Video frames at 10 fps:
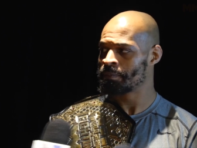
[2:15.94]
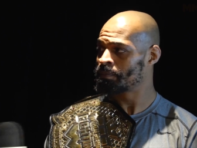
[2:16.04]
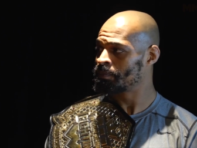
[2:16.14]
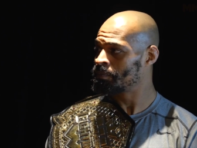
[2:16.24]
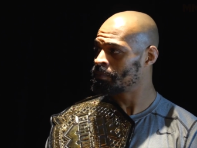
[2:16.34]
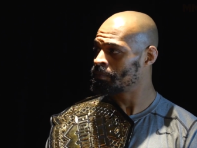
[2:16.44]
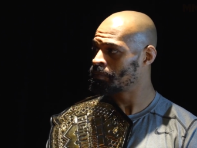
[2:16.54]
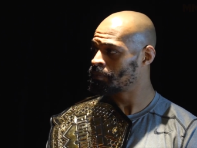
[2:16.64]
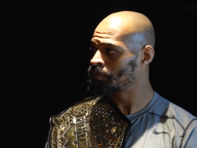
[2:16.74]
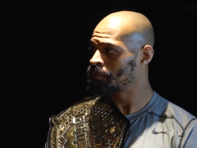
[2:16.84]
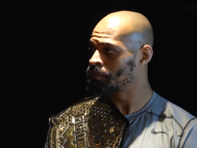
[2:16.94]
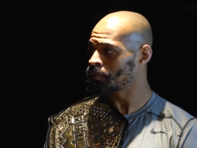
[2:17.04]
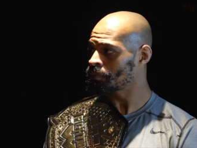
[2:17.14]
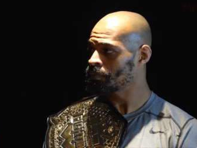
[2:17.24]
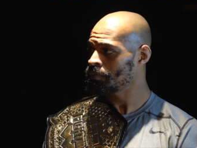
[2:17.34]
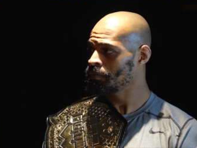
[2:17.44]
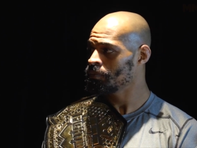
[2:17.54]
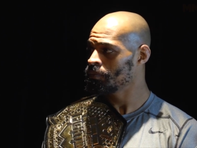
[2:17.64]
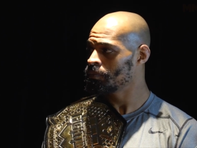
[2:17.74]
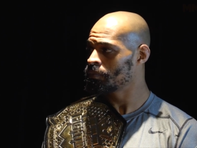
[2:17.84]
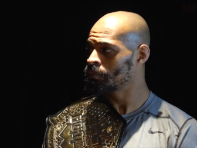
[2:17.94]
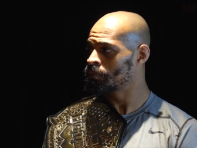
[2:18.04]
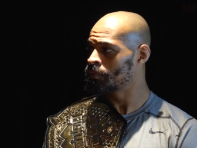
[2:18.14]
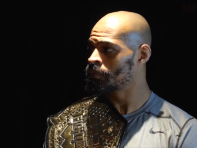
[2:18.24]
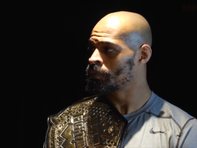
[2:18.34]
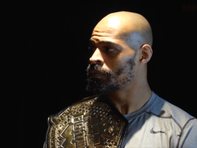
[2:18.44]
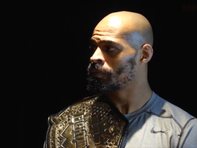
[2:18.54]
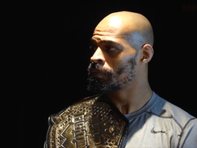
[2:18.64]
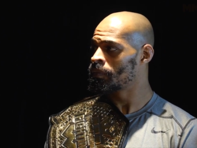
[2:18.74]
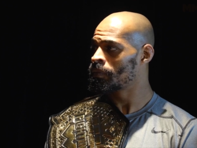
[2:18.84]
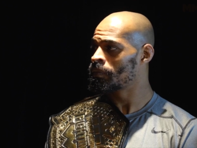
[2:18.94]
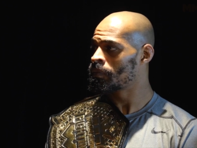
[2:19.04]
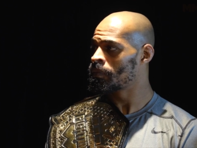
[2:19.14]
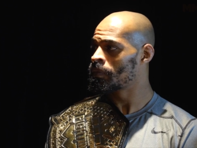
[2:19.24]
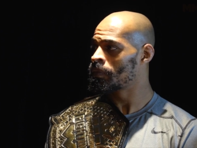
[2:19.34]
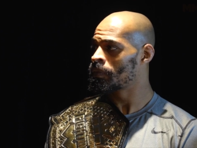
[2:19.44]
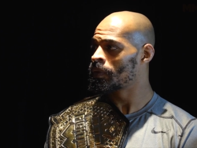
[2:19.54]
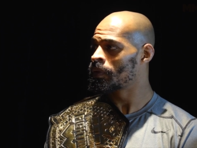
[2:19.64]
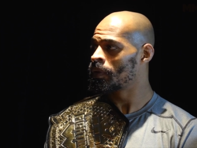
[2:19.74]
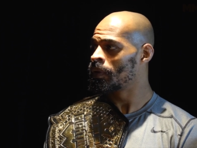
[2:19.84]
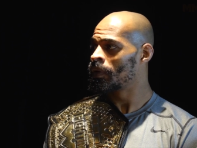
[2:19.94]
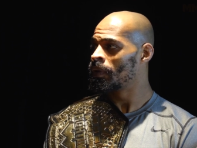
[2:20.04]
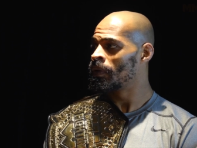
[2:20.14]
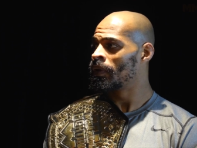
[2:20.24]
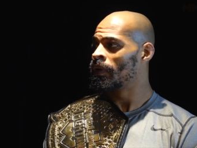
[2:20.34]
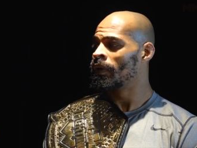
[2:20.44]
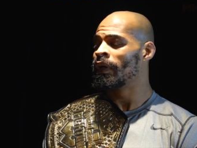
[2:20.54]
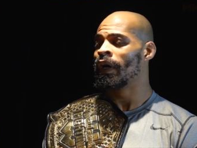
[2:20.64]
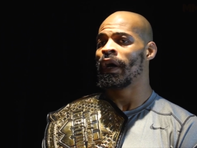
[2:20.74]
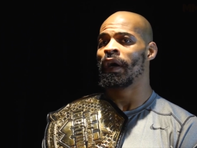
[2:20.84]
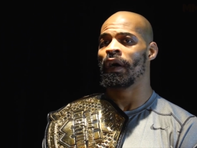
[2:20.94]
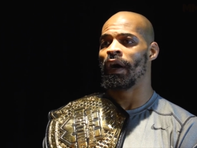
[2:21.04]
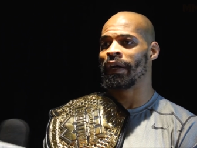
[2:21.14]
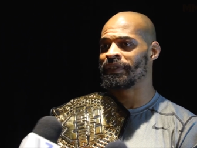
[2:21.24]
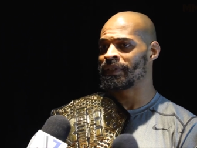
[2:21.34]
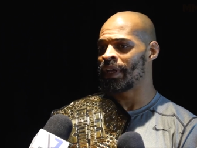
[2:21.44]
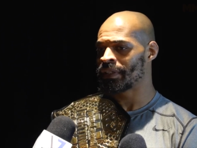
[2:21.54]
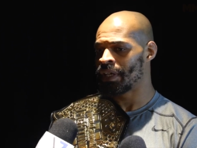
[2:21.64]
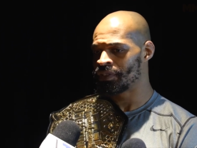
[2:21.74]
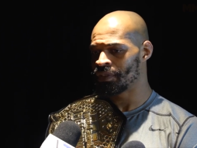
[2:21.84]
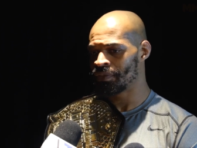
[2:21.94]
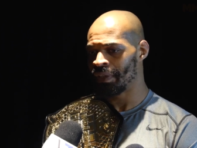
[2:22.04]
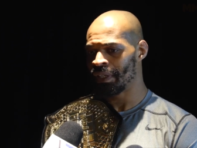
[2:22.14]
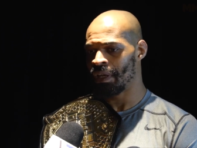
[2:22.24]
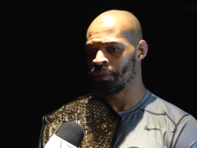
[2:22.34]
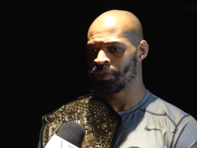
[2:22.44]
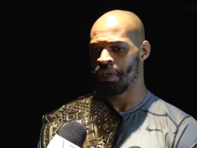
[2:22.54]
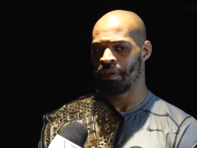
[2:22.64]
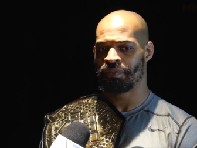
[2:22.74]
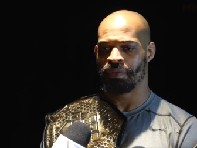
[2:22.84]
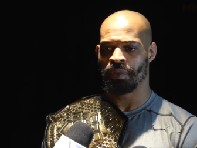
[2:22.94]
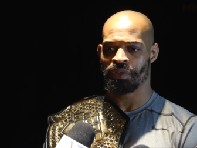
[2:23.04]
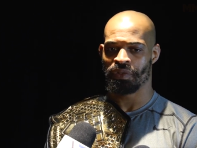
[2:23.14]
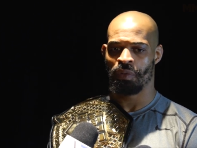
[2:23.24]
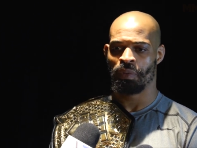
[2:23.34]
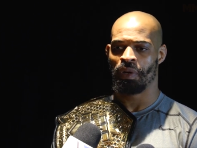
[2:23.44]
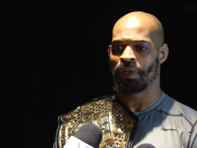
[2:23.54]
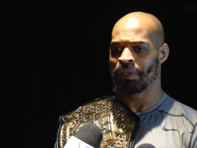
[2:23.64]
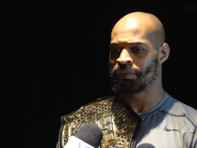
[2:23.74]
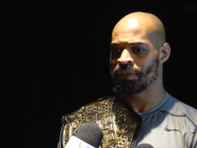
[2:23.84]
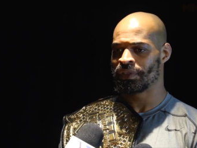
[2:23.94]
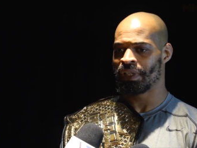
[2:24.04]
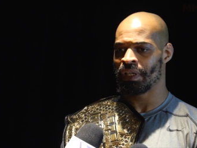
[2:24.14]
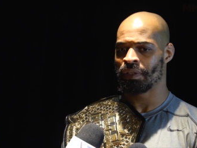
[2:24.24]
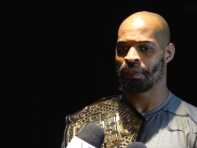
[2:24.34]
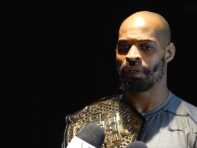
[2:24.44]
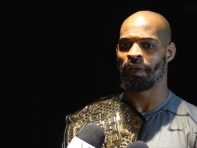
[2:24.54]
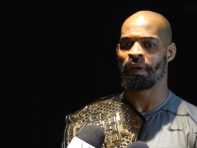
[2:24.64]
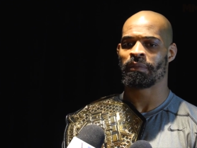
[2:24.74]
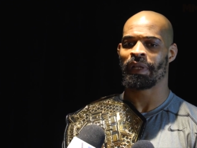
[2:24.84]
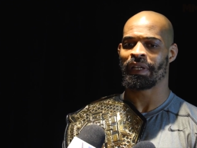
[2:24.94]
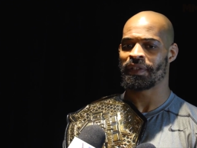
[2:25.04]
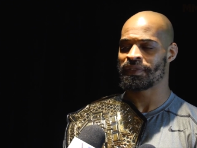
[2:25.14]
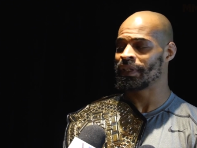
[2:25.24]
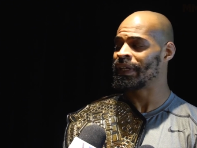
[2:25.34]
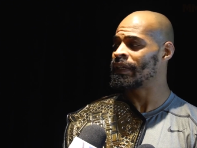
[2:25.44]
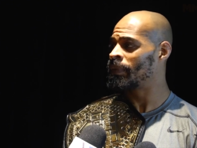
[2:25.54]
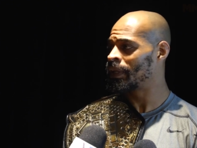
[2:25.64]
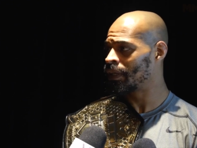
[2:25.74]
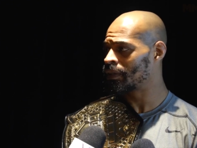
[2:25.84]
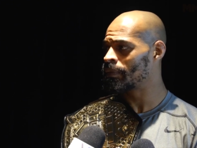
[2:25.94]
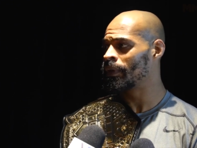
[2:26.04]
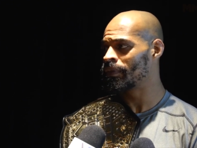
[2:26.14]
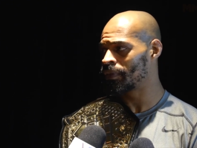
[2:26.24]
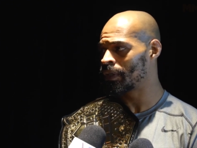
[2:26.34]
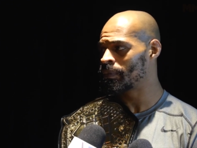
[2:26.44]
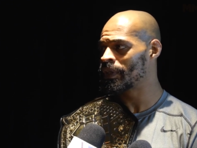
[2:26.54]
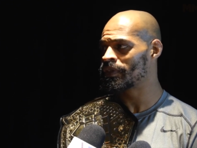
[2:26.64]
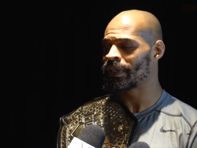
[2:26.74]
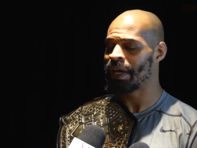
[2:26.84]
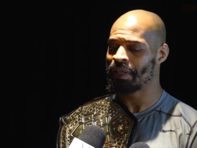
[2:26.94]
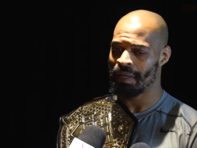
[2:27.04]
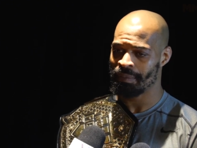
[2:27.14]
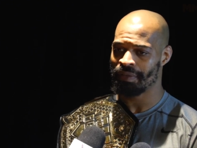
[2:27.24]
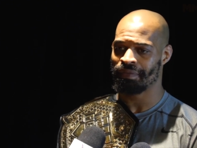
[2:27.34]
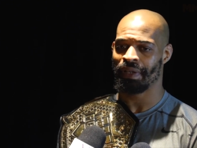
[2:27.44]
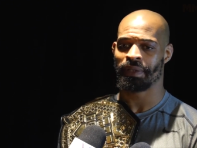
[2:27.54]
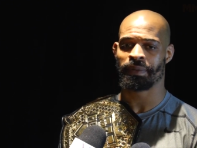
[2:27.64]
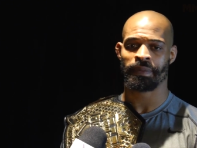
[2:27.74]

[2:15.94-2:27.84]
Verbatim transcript: to catch Vinny Magalhaes' performance tonight, and what do you think about him as a possible next uh, contender to fight next? I did not catch his fight. I was uh, focused on on Clifford tonight. Um, like I said, anybody that they put in front of me is the guy that I'm going to fight.